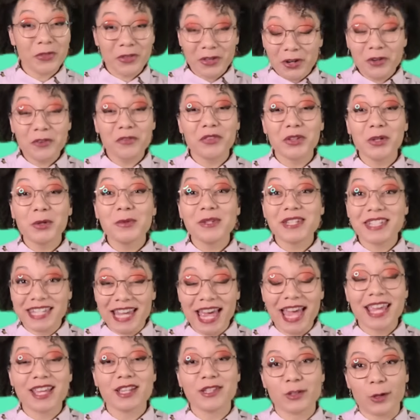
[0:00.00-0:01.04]
more than a few
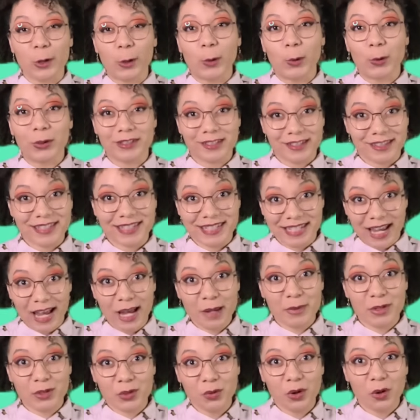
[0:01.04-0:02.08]
days old at the
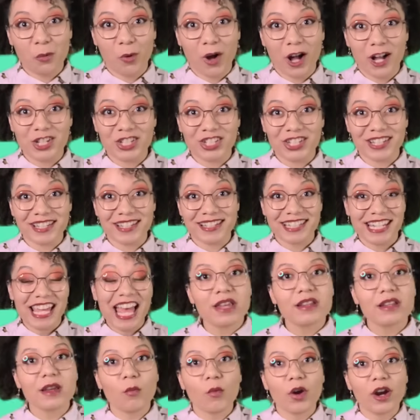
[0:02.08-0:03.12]
time that you're watching it,
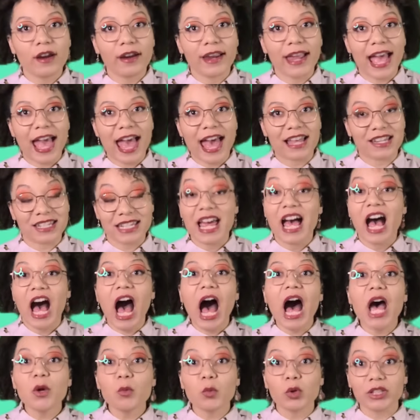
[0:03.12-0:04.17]
pretend I'm wearing a hat.
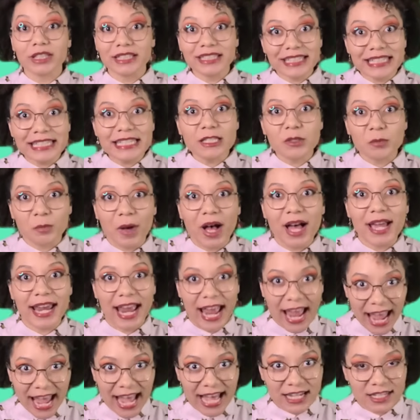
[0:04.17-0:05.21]
I will eat my
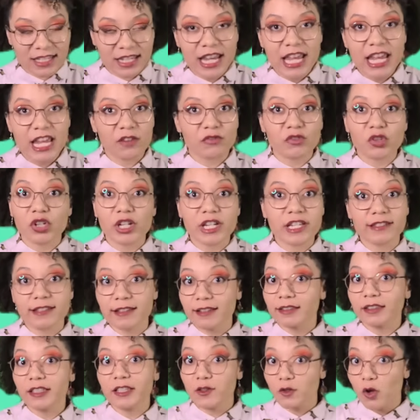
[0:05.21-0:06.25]
hat if there
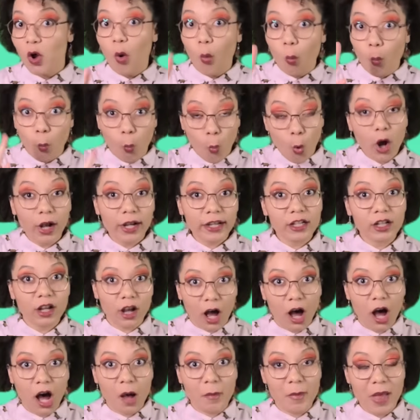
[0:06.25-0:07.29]
isn't at least one
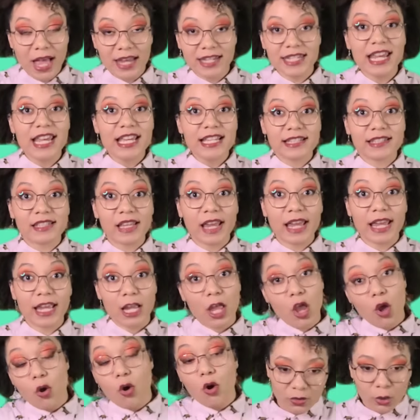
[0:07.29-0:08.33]
comment
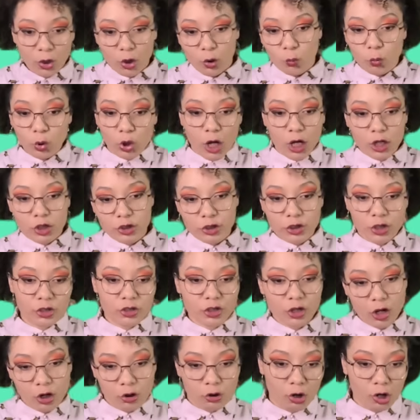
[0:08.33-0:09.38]
saying, uh, well, actually
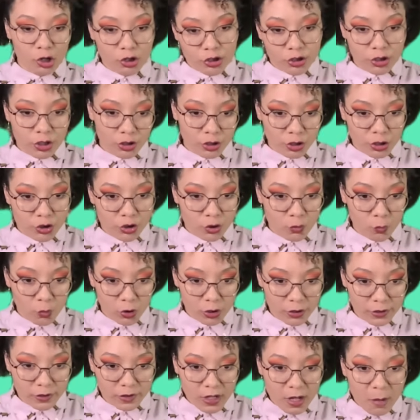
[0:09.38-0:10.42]
that's not how carcinization
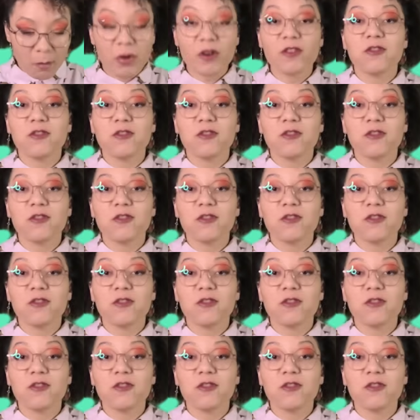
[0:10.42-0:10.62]
works,